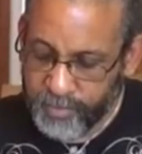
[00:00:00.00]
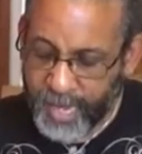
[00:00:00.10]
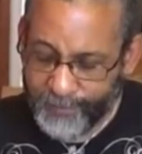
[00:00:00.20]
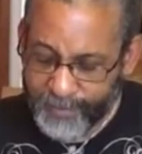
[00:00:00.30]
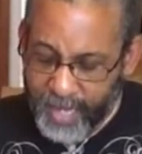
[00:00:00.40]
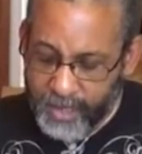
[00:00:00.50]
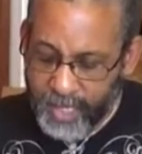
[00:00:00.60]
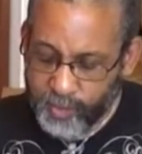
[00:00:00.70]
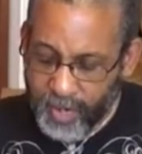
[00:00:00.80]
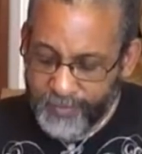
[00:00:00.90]
Yeah,
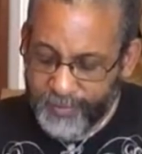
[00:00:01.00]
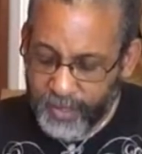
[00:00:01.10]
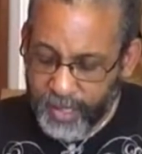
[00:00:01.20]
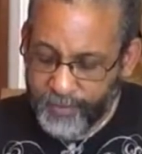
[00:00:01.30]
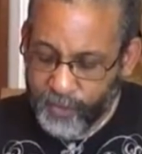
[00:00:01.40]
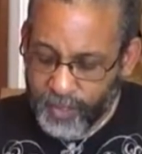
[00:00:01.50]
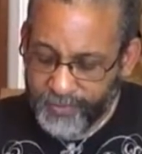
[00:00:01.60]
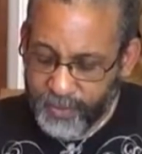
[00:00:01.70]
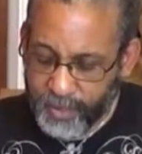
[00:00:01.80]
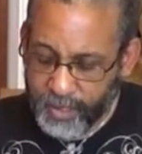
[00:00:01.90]
that's what I'm feeling. I'm really
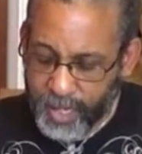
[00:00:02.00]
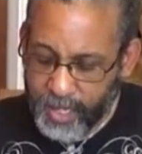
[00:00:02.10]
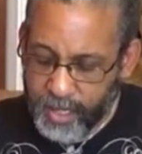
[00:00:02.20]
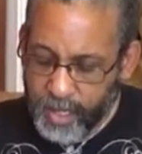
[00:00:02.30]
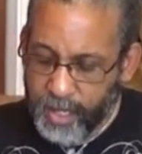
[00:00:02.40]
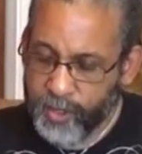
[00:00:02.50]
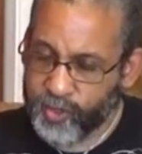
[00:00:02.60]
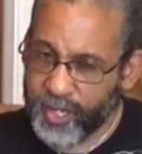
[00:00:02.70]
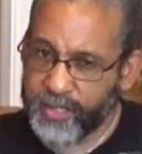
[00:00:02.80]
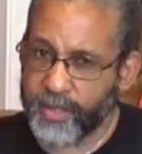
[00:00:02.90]
feeling like it's
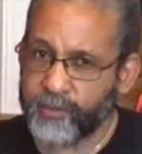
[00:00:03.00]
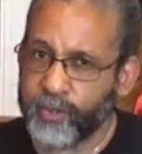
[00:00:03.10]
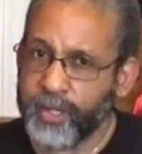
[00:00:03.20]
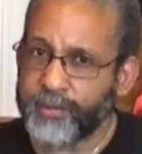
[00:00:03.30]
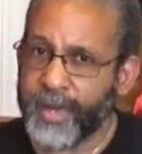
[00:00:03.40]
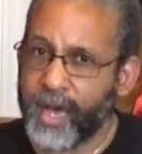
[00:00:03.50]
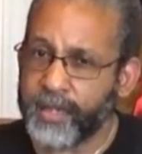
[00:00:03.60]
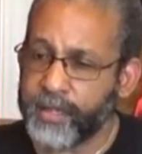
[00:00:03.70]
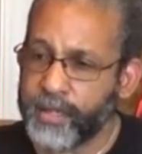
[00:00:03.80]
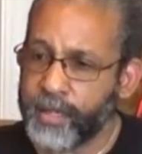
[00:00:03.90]
just really
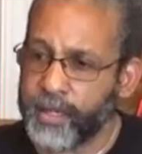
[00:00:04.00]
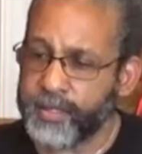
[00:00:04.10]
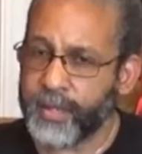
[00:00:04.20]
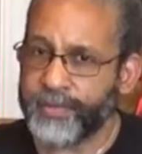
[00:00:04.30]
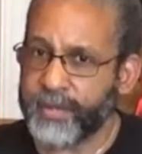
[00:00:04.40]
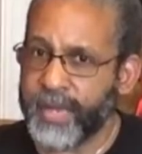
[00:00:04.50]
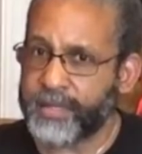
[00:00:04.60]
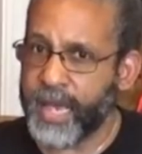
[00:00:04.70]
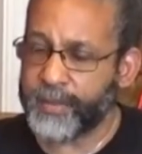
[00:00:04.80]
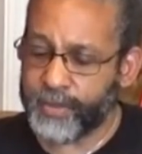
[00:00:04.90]
about uh, something may
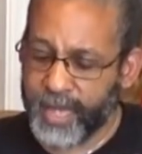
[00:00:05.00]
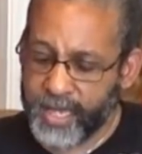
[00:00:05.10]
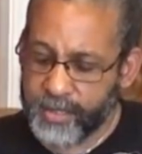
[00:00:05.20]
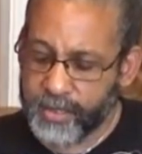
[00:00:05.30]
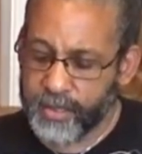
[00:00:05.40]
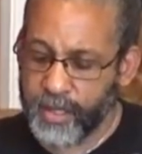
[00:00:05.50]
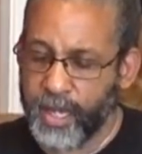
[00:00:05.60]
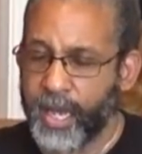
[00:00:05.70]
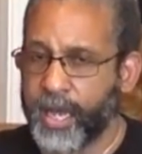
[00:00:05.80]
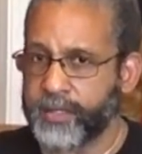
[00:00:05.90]
take place
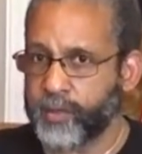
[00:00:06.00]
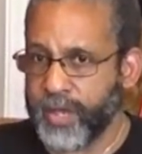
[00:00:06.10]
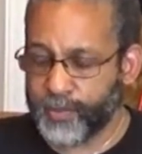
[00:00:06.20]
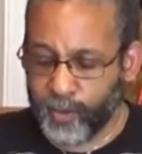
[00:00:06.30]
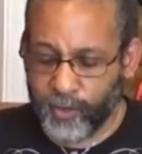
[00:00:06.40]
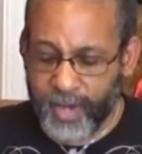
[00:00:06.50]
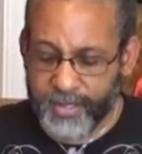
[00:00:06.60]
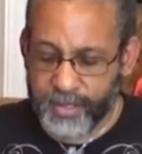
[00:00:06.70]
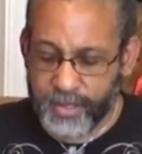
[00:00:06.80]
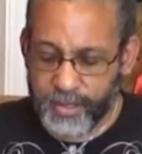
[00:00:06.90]
as the week
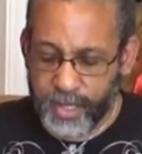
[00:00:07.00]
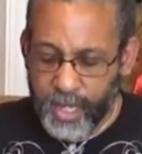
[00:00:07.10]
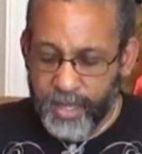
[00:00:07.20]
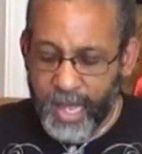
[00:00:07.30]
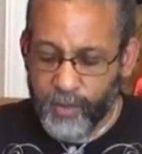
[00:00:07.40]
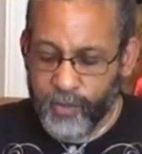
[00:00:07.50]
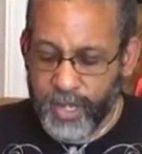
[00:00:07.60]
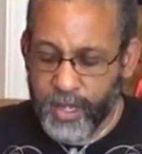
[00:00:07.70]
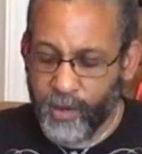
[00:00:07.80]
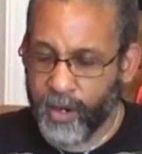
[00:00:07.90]
progresses that
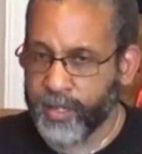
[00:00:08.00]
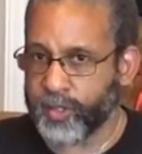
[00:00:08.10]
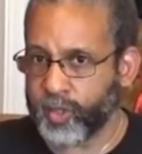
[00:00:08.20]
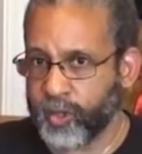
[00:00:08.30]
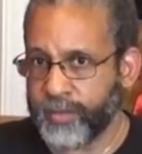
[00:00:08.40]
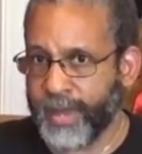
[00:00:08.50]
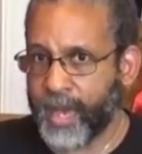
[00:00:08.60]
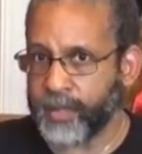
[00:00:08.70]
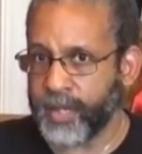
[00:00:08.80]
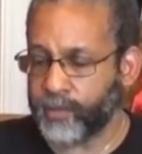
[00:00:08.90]
we are uncertain
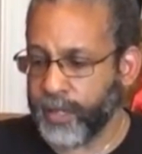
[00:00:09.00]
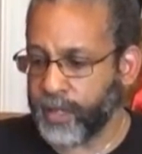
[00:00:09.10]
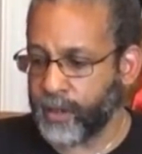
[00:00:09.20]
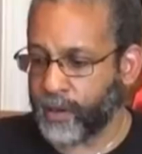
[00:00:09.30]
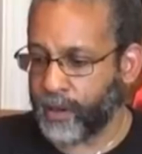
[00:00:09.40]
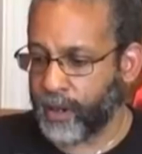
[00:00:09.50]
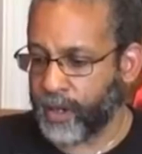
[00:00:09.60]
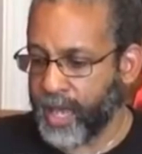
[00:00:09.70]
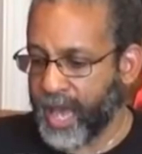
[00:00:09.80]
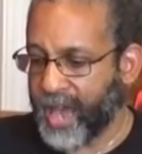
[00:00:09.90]
about, that we
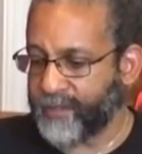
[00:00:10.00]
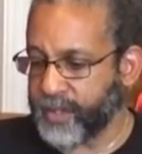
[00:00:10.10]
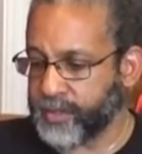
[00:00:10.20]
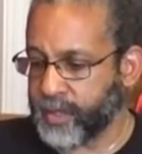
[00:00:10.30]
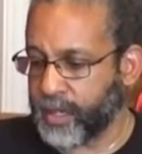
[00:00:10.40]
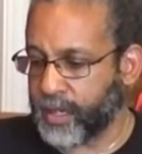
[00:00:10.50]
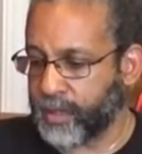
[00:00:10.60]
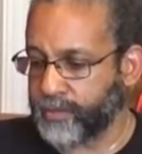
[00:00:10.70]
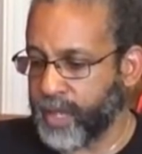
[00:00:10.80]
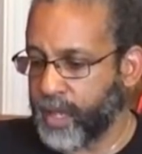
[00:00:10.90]
are having
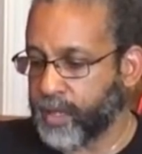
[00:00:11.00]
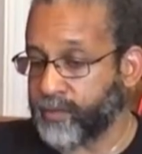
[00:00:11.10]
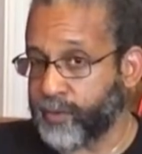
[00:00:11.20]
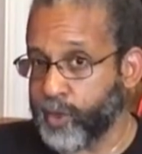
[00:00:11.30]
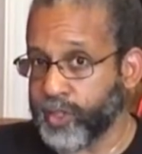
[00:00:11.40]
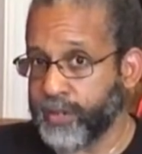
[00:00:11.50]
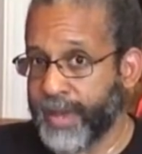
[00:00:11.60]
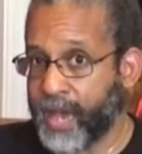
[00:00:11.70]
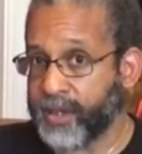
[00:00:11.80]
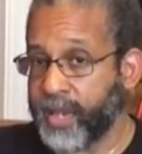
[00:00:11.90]
some confusion
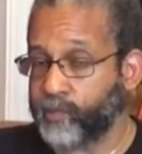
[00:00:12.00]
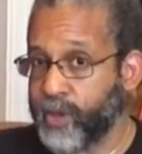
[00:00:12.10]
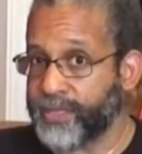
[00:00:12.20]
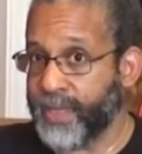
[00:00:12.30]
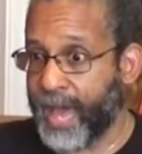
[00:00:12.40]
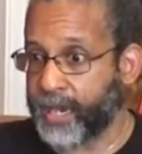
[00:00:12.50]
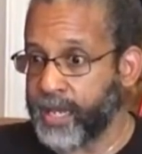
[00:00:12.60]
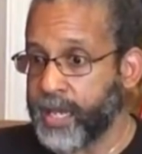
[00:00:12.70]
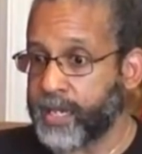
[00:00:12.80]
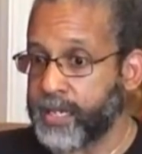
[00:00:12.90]
about. And with that,
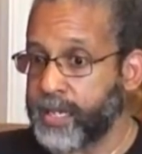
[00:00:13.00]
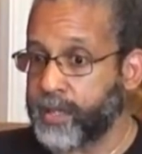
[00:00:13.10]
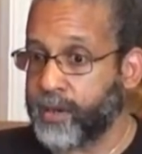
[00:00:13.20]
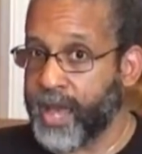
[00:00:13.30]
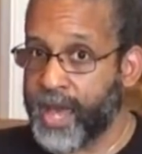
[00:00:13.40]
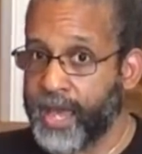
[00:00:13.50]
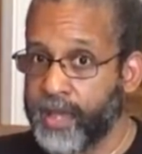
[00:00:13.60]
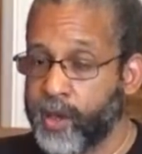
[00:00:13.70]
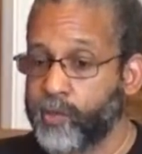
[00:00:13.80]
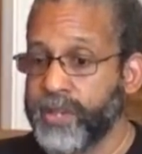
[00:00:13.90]
it could either
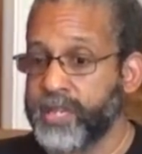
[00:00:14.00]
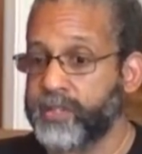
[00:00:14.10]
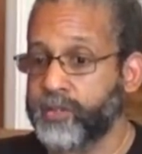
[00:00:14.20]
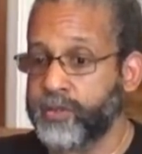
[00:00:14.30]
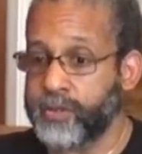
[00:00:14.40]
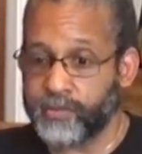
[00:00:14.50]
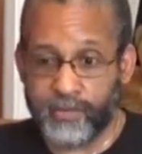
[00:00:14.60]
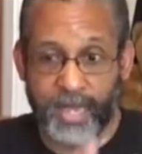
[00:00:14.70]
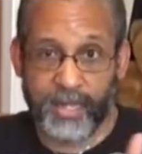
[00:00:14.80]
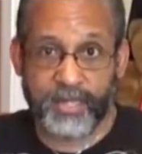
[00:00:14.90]
A, we need to,
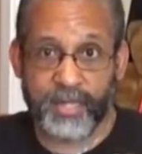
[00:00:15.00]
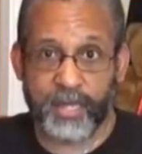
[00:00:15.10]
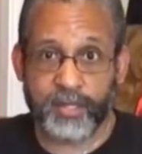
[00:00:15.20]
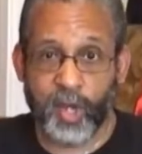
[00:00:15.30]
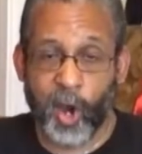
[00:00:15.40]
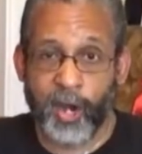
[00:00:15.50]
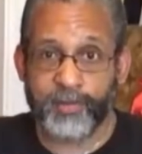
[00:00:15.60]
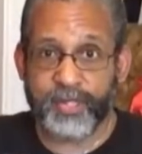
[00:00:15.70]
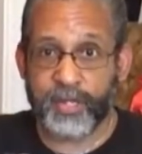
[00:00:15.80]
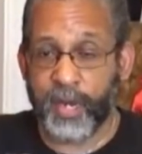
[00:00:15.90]
like, let's say this
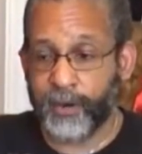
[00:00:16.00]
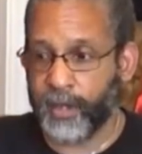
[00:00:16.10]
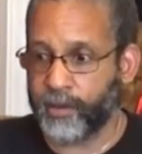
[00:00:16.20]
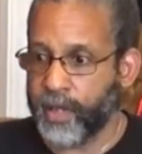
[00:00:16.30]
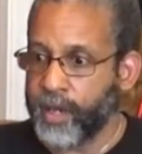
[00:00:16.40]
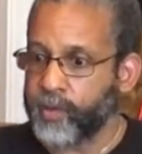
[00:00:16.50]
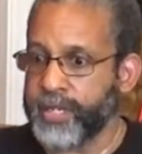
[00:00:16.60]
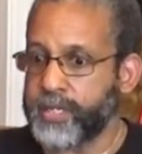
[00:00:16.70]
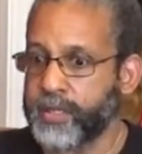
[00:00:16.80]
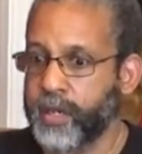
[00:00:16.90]
argument scenario. We
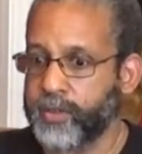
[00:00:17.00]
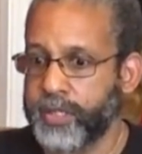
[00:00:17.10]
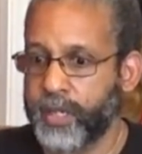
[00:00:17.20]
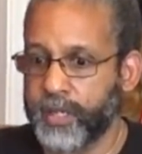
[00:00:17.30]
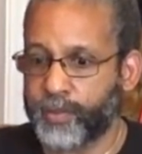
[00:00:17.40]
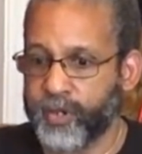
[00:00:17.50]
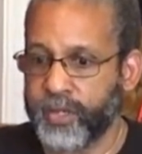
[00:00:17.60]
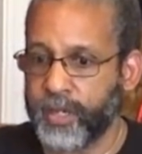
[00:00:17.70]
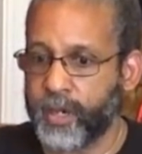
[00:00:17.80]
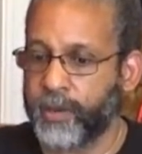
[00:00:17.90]
need to go to the other
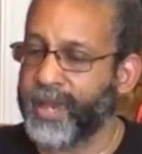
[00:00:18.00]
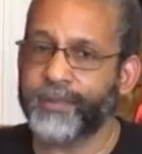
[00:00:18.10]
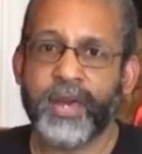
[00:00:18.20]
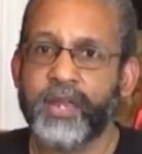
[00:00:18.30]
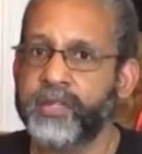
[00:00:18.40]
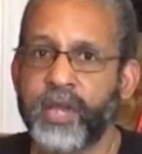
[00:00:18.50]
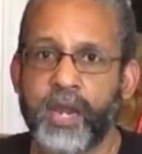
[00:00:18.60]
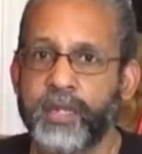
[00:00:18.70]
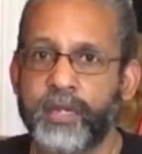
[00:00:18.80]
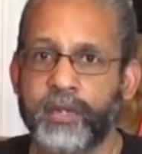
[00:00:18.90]
person and going, I'm not
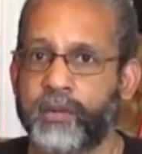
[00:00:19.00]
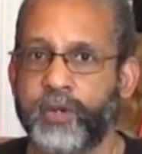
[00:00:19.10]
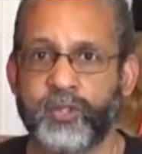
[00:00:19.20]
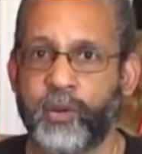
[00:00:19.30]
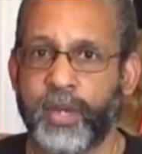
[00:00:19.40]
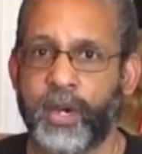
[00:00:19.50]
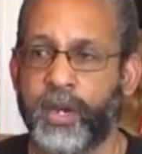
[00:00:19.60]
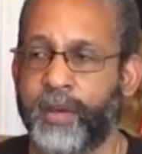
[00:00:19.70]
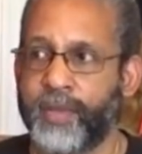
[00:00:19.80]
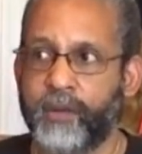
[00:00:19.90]
entirely clear on what's going on.
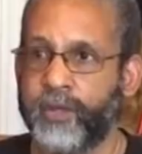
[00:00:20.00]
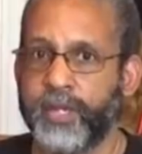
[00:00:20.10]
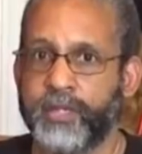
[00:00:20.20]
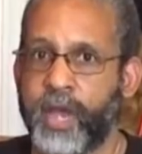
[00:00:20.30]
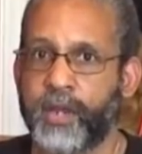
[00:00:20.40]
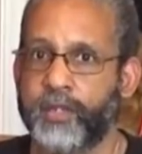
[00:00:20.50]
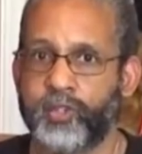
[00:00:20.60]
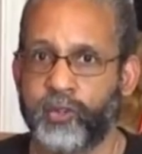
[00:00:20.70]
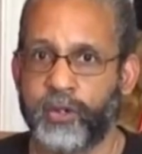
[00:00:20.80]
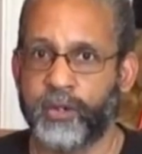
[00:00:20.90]
I'm not really entirely
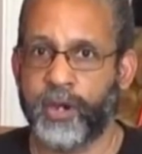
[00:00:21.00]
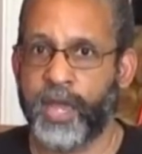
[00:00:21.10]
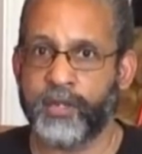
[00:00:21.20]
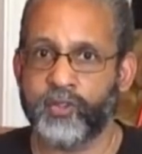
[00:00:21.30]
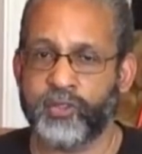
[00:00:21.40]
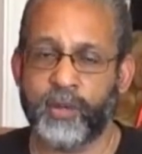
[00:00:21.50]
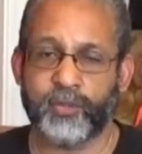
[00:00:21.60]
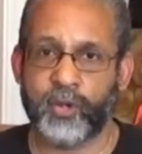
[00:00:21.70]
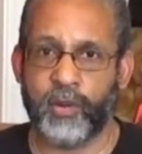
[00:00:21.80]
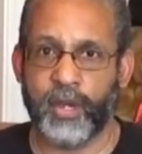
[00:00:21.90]
sure or I understand
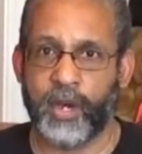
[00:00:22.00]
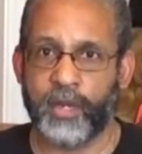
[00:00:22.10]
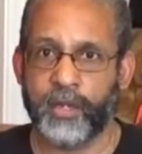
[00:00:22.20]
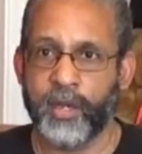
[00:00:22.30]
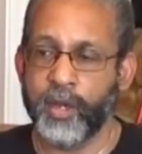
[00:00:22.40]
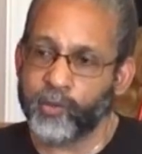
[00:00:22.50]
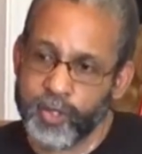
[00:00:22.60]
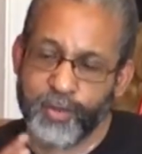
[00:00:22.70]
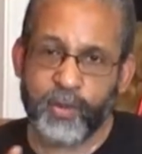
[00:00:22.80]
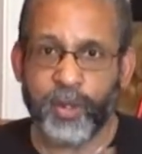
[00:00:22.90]
what's going on.
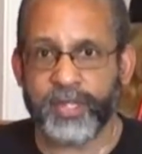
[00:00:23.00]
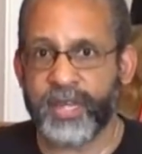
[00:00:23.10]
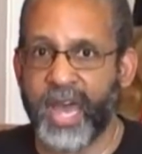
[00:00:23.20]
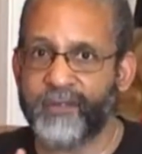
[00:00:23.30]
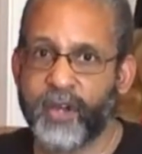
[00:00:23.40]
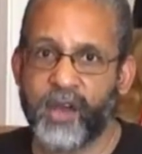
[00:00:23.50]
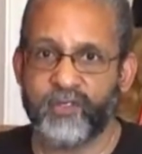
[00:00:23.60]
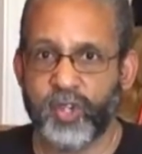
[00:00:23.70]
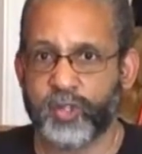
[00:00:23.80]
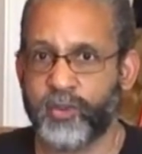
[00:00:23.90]
Would you be willing to have a
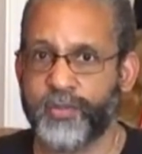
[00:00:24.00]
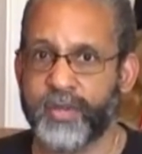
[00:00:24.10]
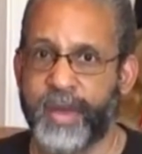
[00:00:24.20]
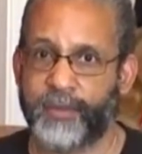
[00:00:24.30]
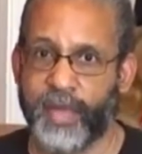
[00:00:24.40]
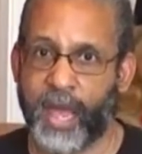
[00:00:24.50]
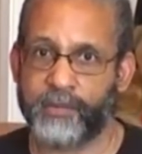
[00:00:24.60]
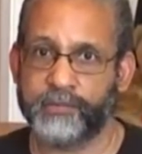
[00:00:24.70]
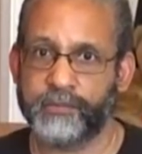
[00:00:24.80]
conversation with me about that?